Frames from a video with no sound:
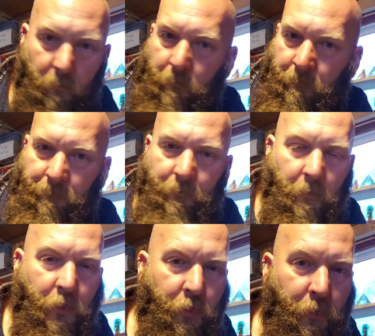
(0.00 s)

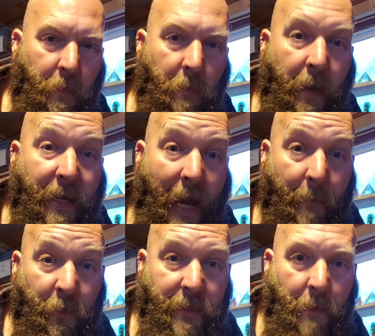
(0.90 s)
excuse me, my
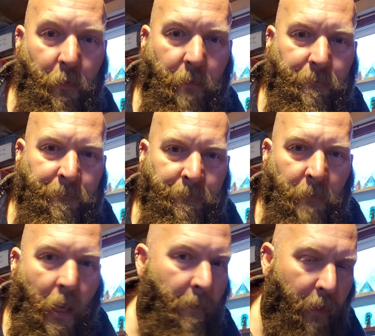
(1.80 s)
copper template.
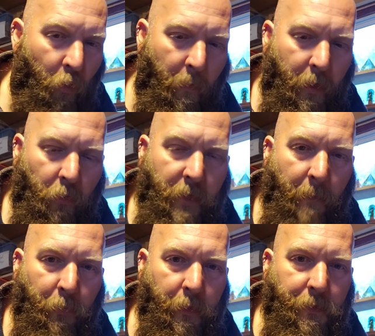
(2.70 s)
I make all my own
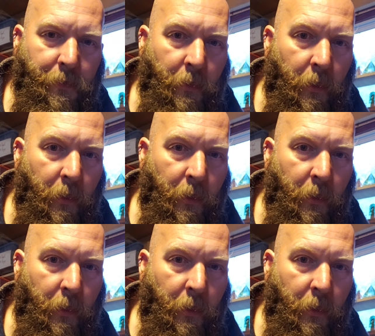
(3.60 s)
templates.